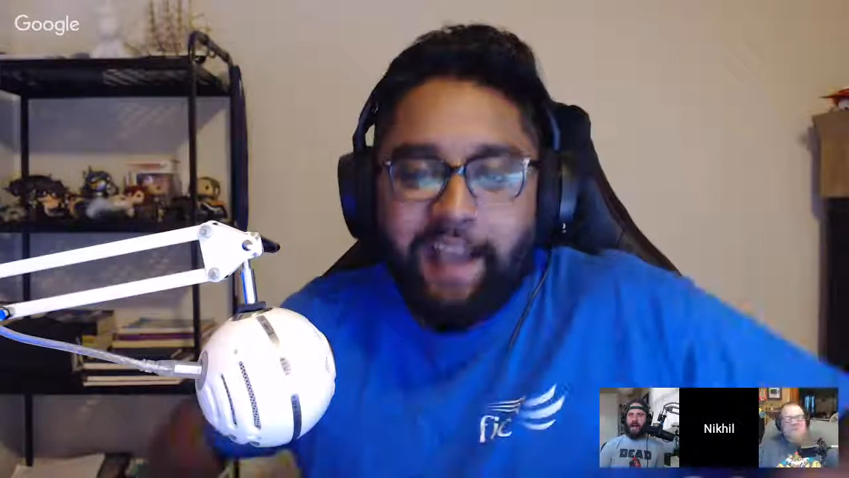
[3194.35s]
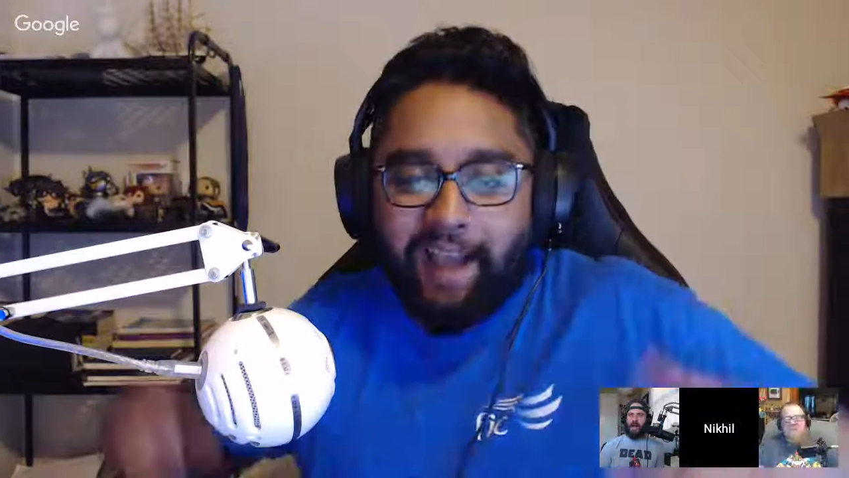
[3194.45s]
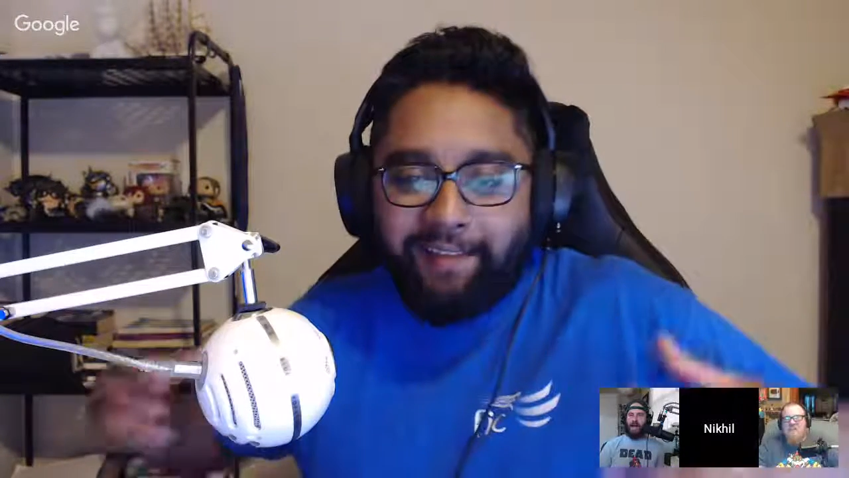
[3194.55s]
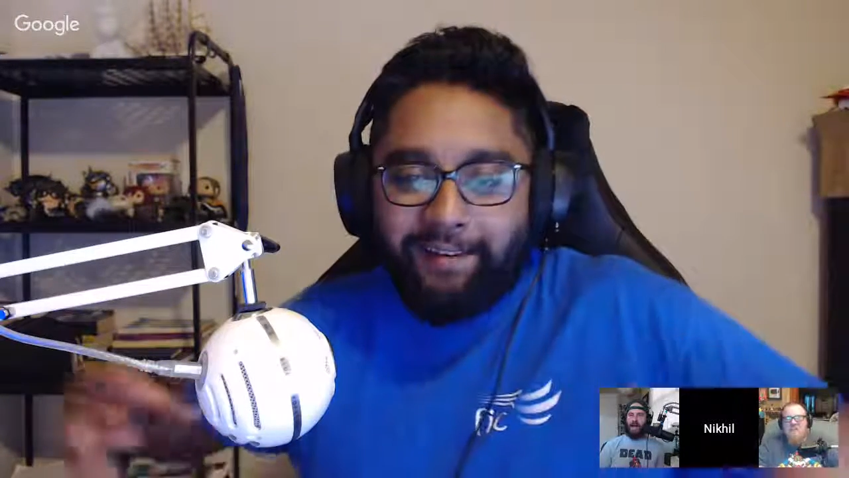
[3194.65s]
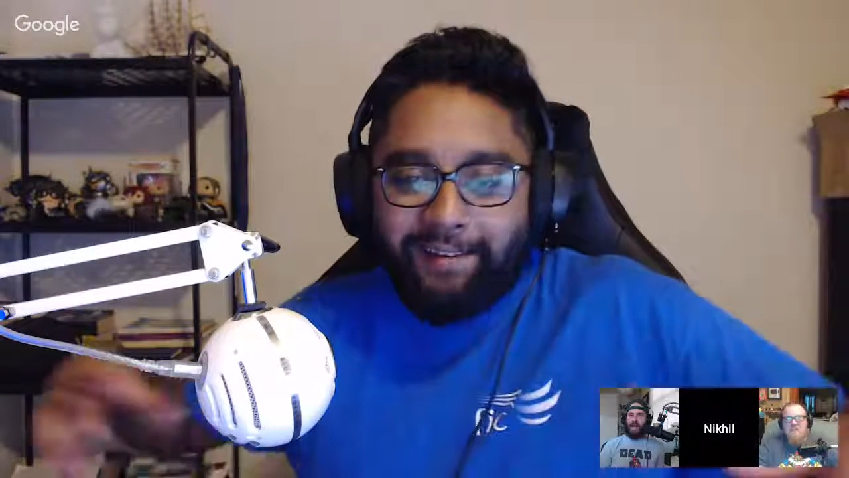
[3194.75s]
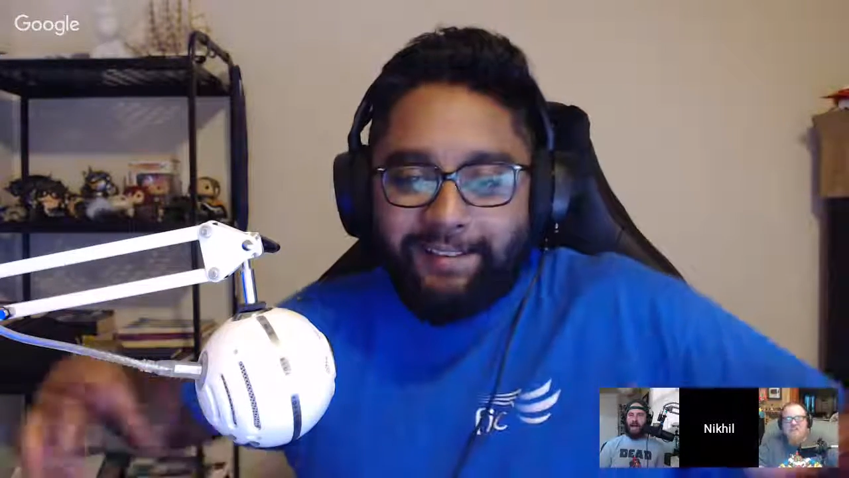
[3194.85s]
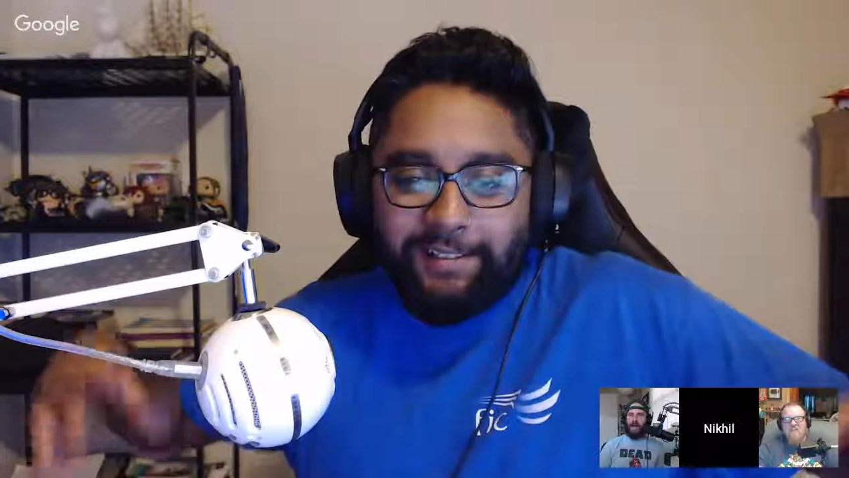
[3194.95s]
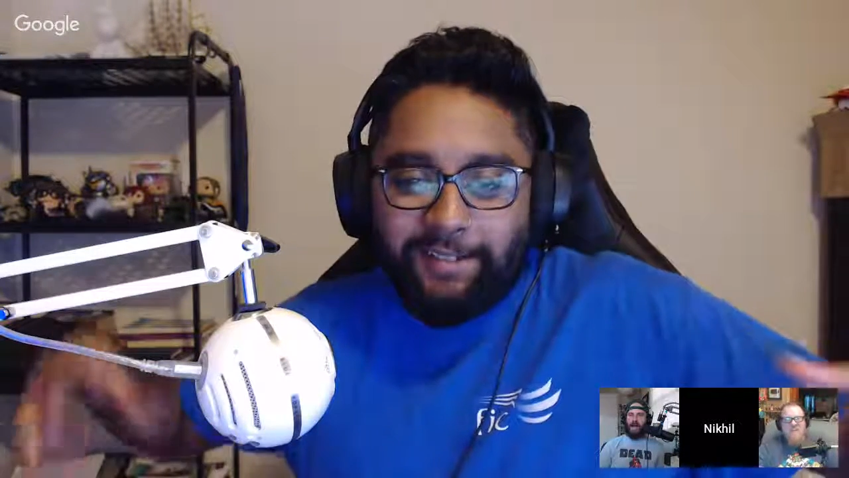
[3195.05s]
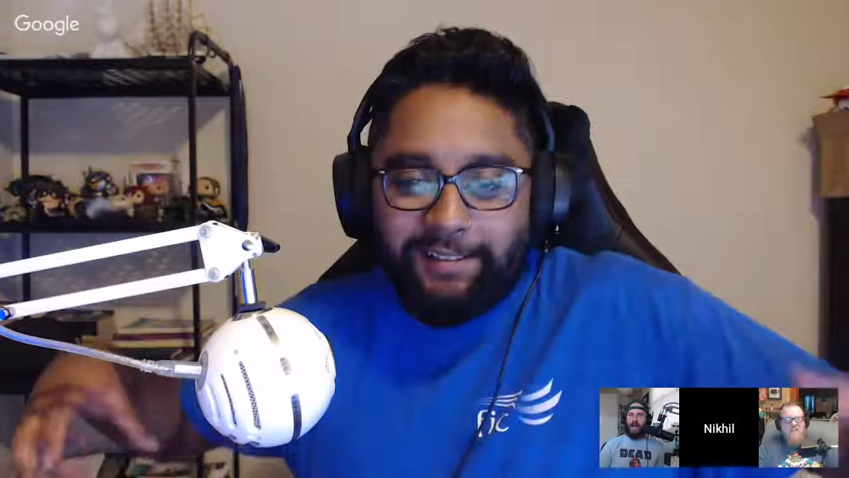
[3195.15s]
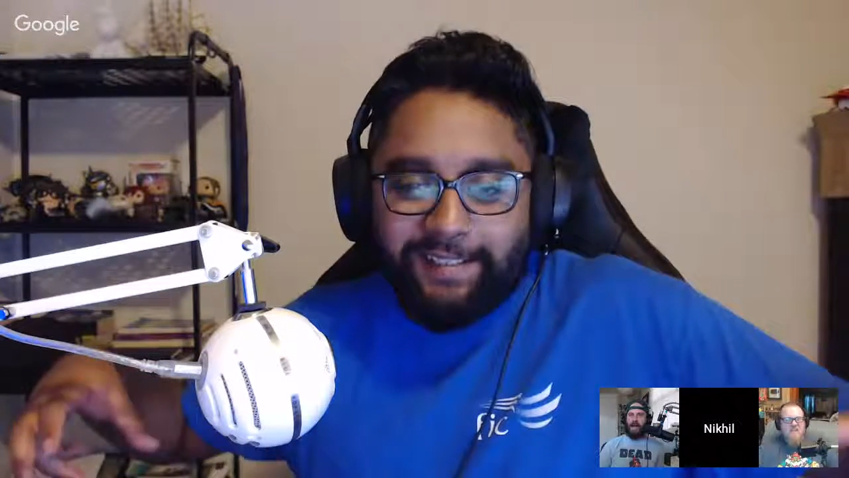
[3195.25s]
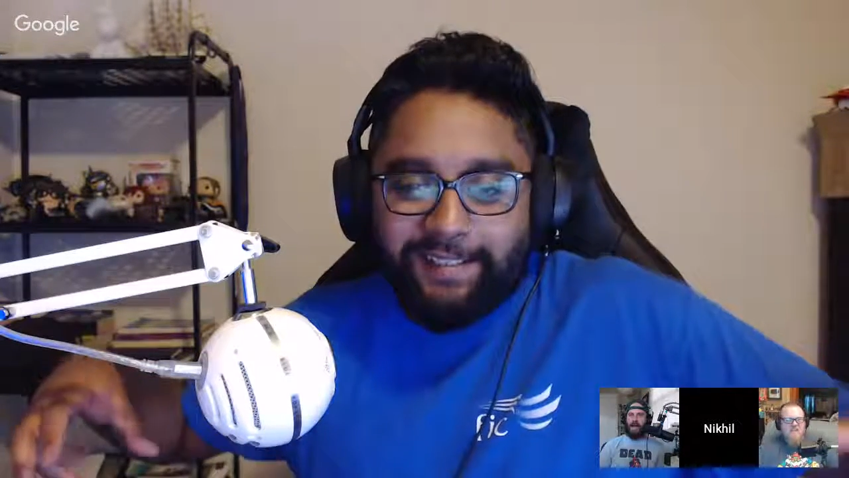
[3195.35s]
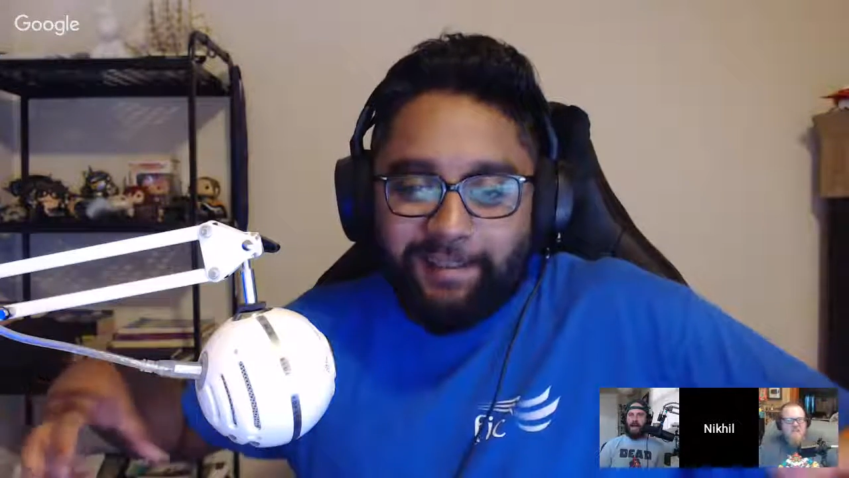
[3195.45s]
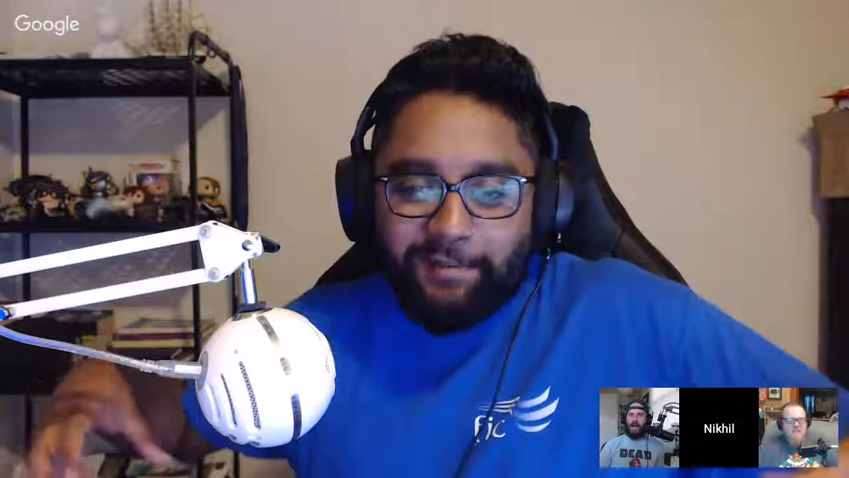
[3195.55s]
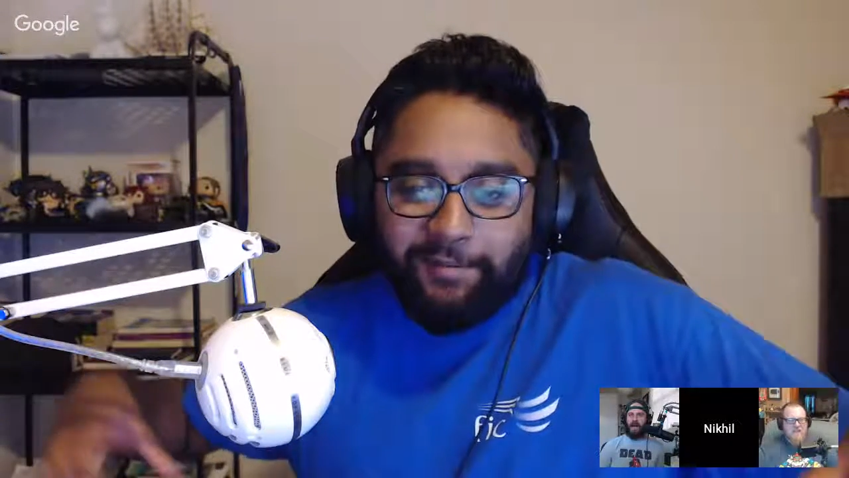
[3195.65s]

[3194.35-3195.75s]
I've gotten so used to dealing